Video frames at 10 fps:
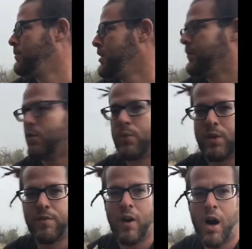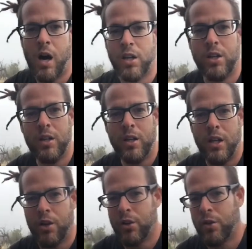Even with
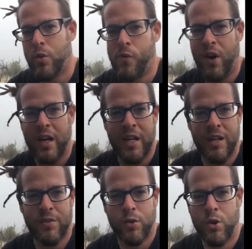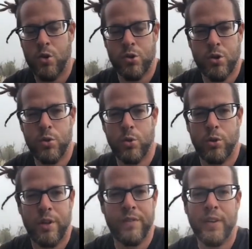vog here in Hawaii, for
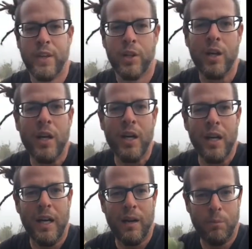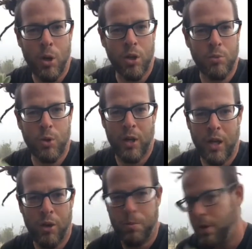those of you who live here,
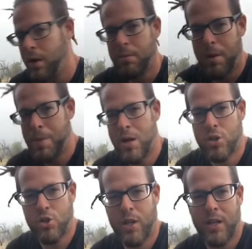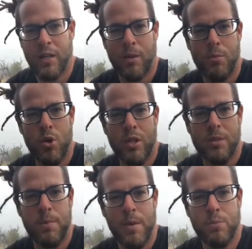mullein will help by penetrating
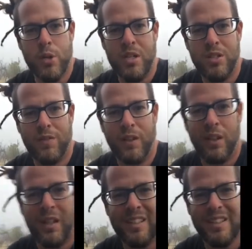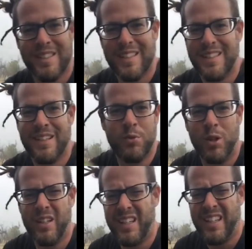the mucous membranes of the lungs
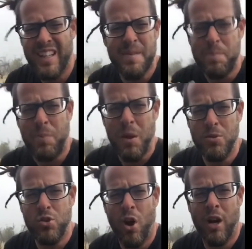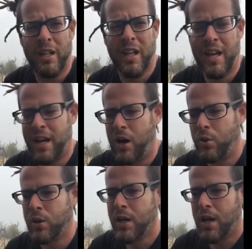and really drawing
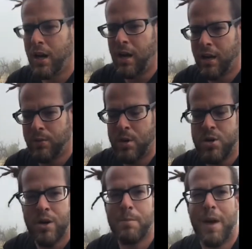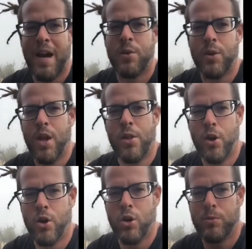that out. And when you combine
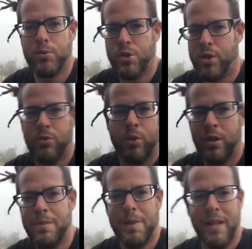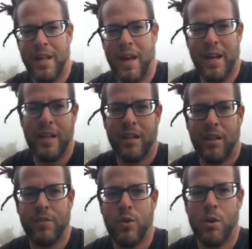it with other herbs, you can really make
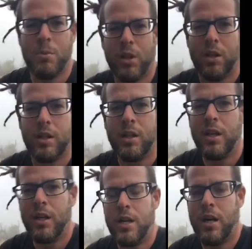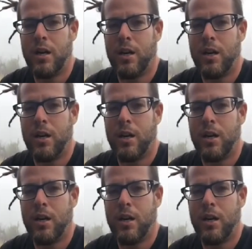that a healing formula